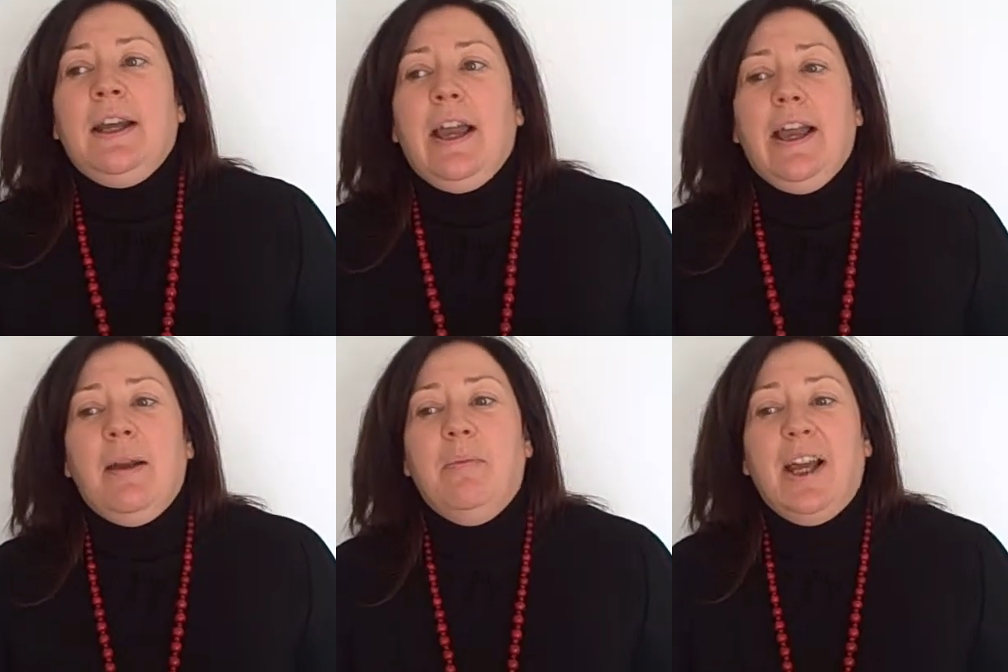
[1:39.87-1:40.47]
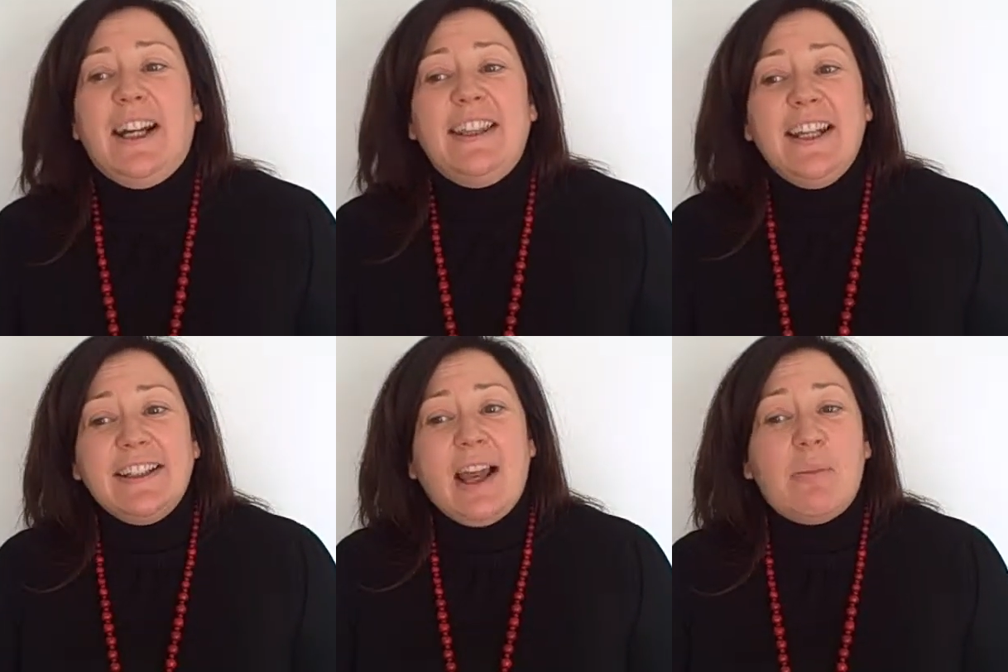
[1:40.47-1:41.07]
And I
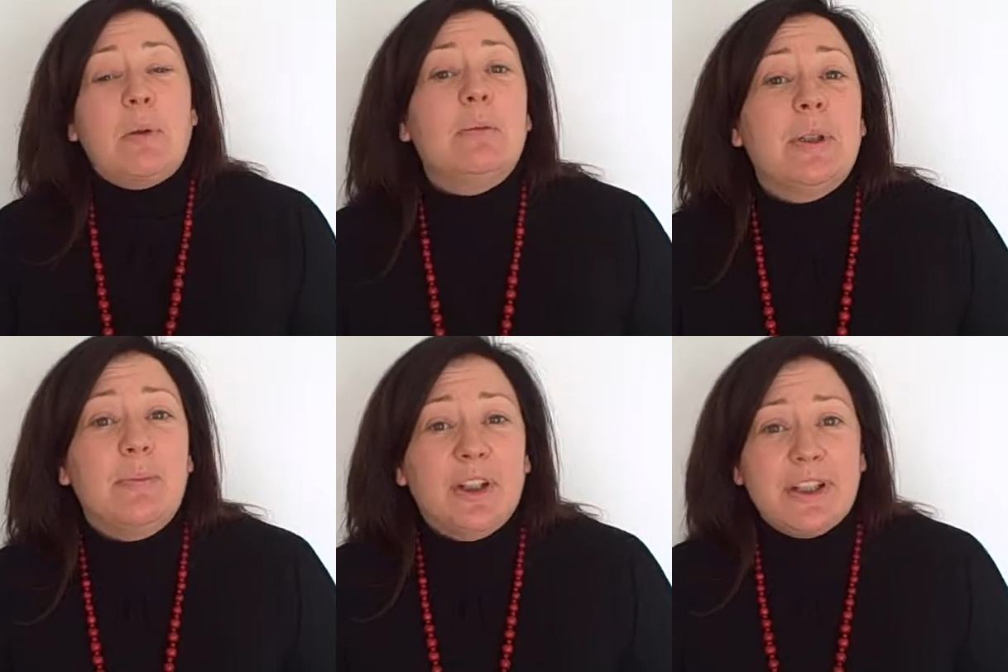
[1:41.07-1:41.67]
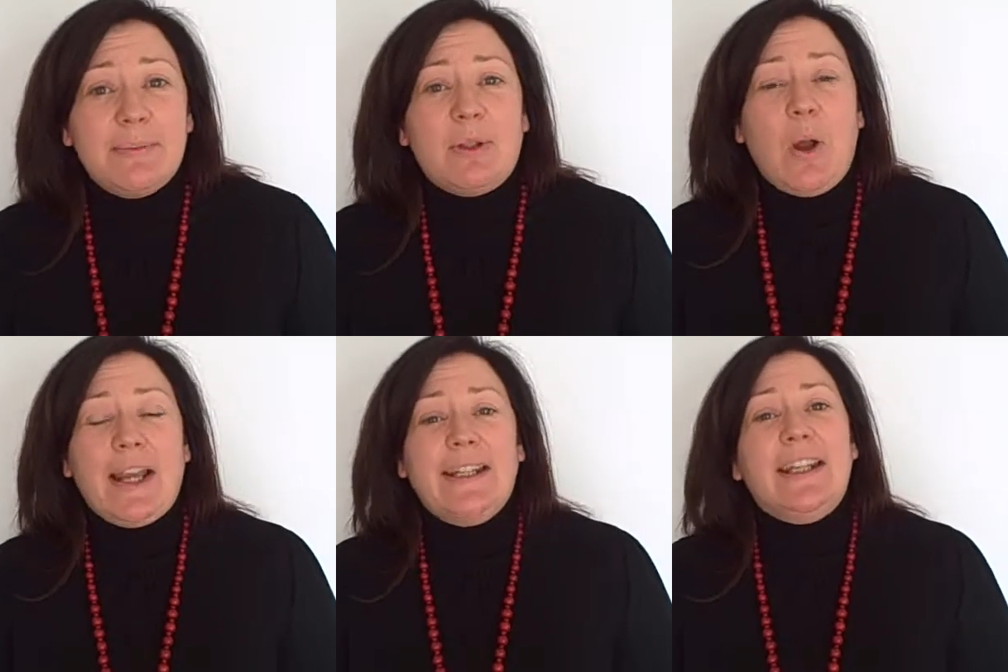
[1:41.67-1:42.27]
think that probably brings me
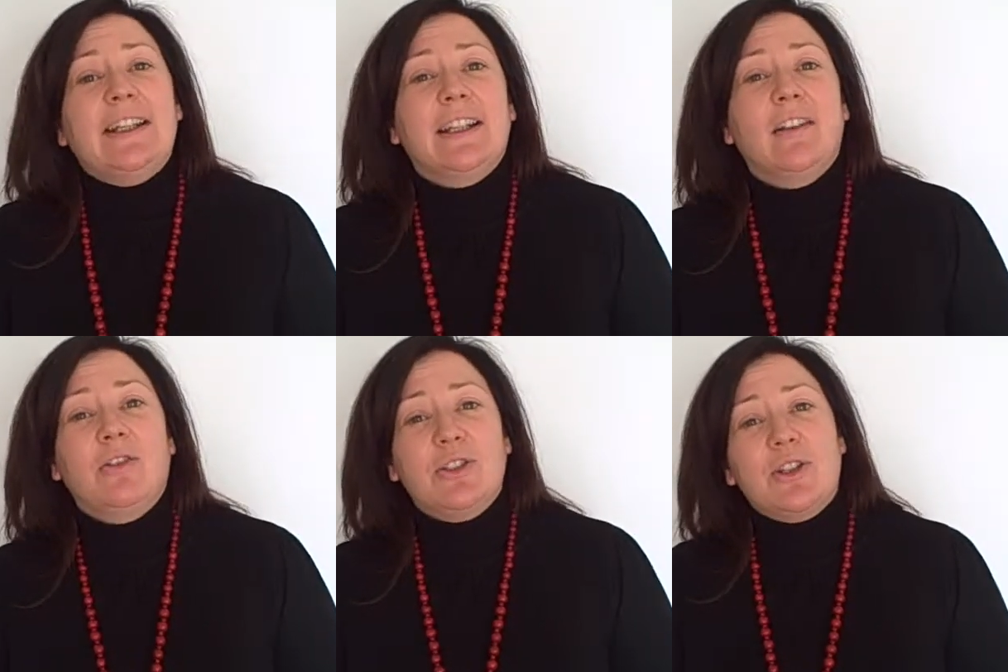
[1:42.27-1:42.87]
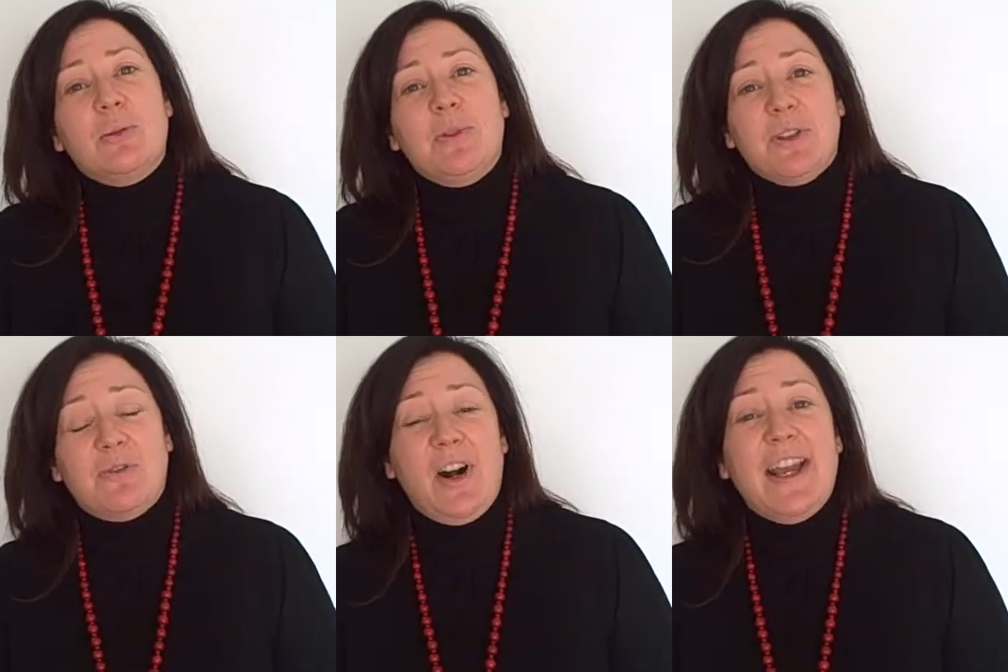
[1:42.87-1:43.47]
quite neatly along to some of the
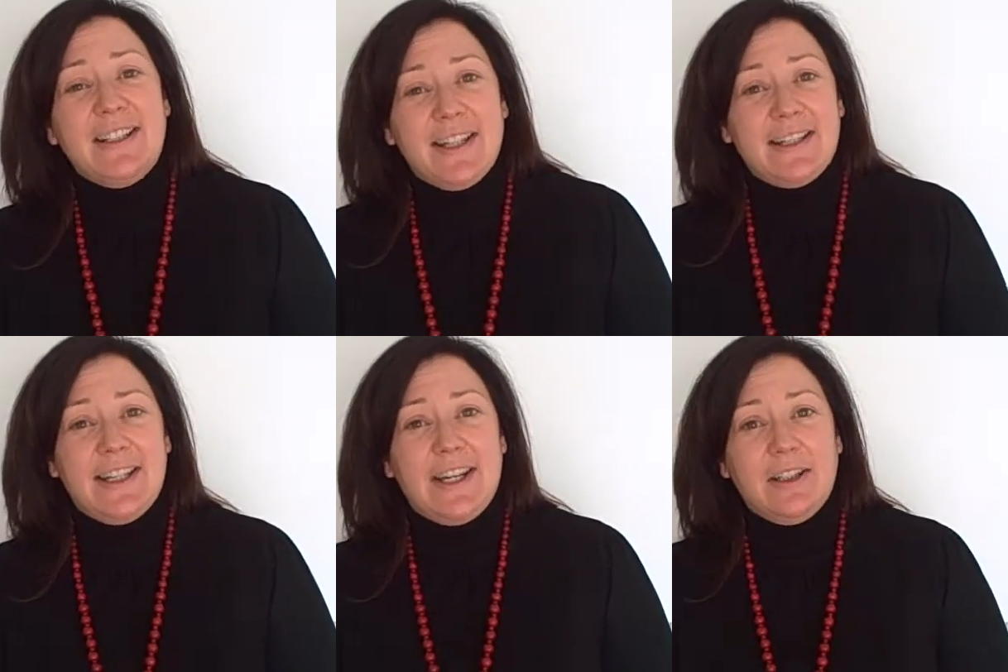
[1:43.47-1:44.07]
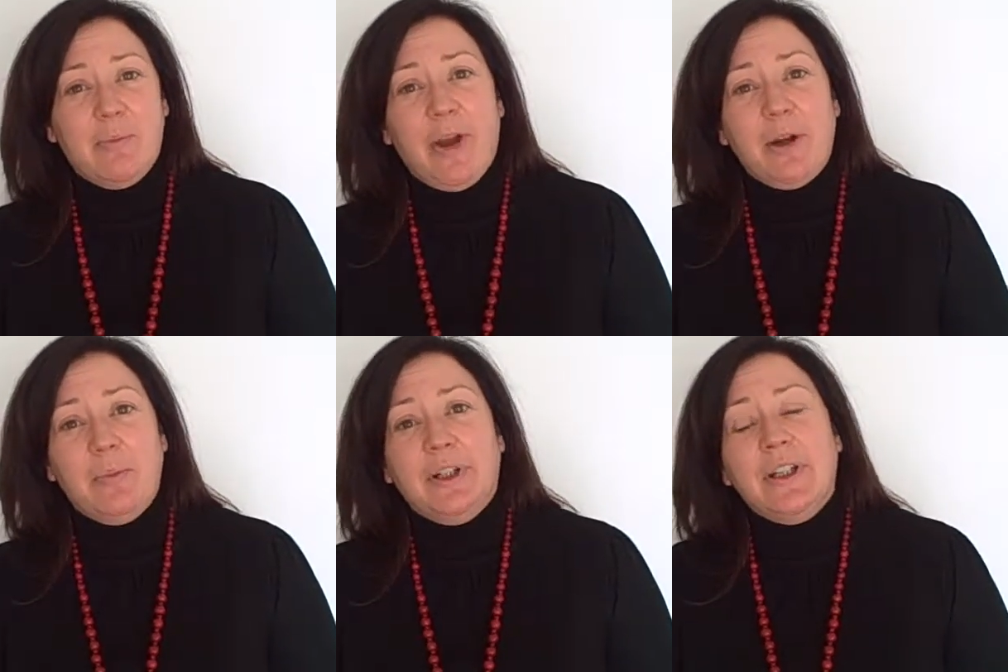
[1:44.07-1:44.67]
threats I see at the
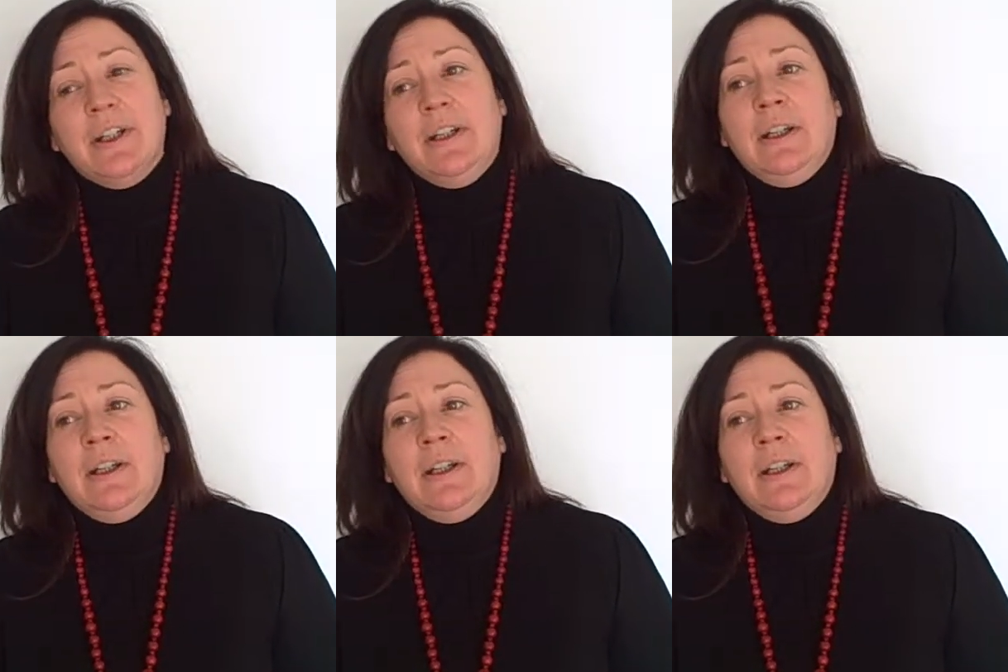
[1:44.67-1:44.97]
moment.